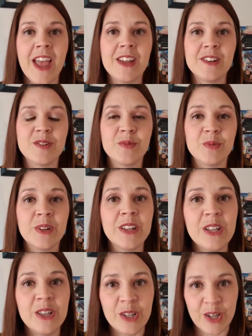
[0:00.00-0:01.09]
and to
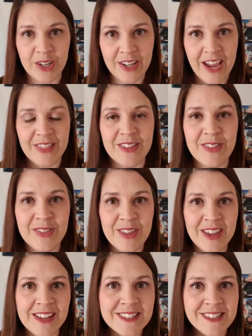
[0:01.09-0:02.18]
really look at the
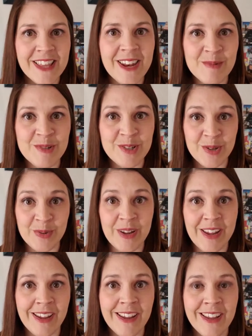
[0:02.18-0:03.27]
things that I'm
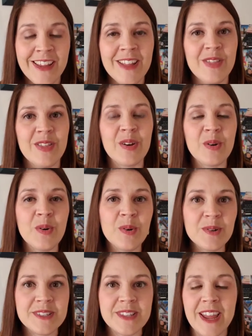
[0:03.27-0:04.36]
doing, the
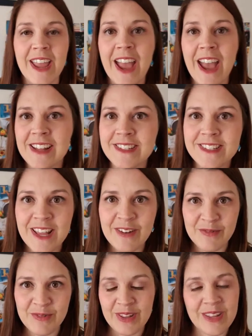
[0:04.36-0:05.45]
goals that I had
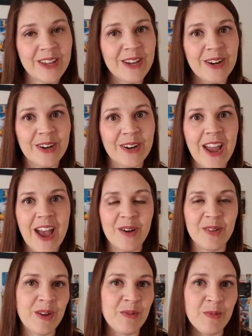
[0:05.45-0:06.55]
set for the year, how
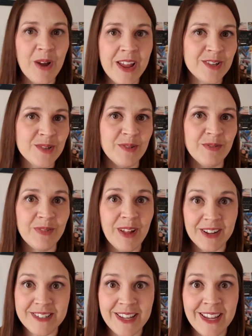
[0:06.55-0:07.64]
they went,
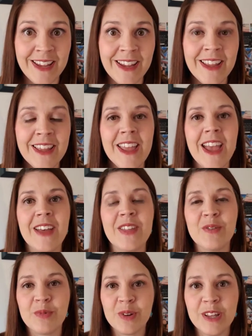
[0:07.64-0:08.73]
reflecting, and
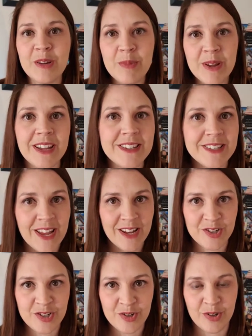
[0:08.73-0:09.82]
then really being
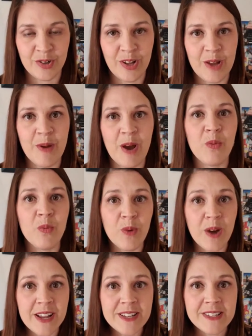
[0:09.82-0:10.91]
intentional about
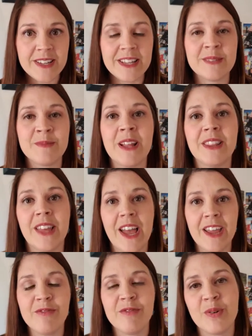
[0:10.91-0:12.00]
what is my
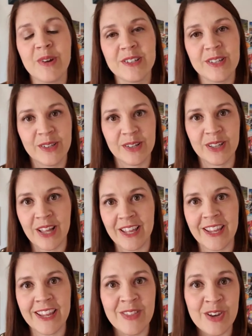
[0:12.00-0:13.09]
life going to look
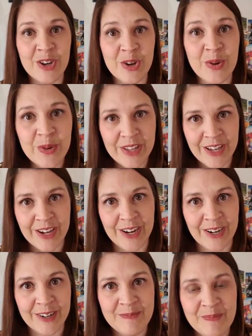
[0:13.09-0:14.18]
like in the new
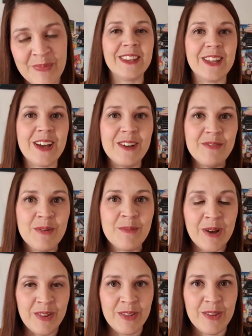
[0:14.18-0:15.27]
year. I love the
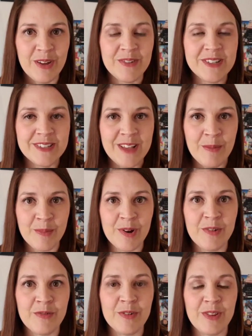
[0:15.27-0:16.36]
month of
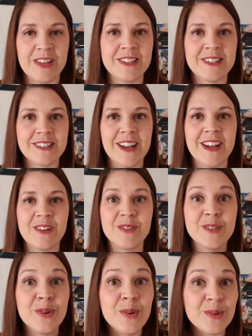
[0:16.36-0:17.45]
December for this kind of
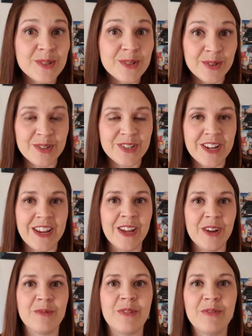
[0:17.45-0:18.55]

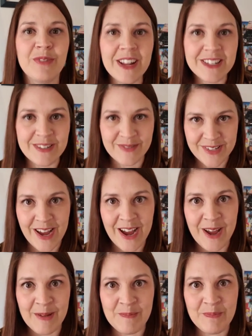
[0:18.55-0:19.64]
soul-searching, reflective
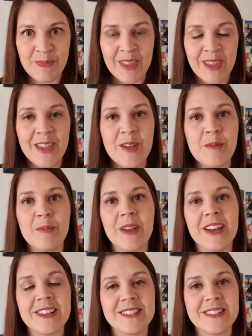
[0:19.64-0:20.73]
time,
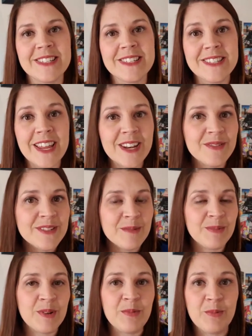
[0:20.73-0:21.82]
because instead of
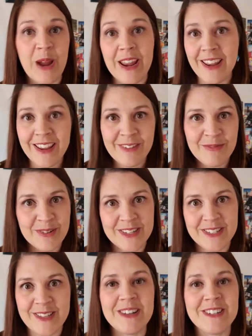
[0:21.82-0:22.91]
simply waiting for
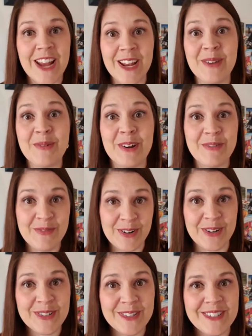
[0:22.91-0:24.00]
January
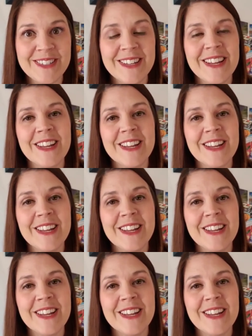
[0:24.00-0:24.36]
1st